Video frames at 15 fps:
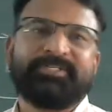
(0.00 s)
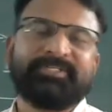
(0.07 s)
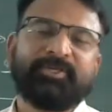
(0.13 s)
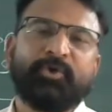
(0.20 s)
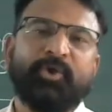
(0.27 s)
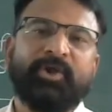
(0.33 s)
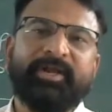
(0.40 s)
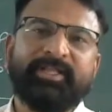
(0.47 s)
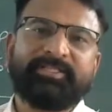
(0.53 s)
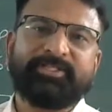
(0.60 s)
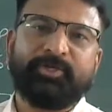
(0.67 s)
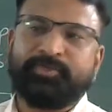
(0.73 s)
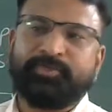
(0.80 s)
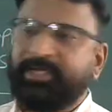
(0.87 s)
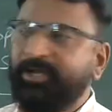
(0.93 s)
It's a colloidal
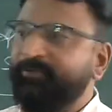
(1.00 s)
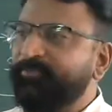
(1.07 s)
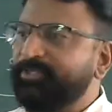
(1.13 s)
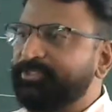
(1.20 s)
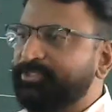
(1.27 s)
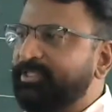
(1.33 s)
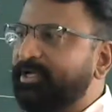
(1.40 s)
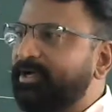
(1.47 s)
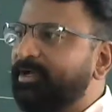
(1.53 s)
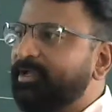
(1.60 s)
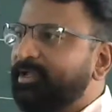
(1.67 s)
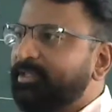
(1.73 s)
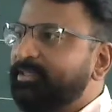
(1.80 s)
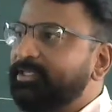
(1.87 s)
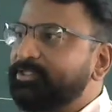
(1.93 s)
solution in which
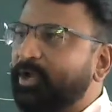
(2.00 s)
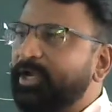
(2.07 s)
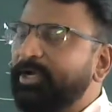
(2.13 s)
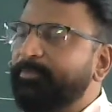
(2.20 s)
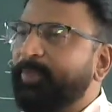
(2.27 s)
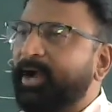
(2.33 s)
the solid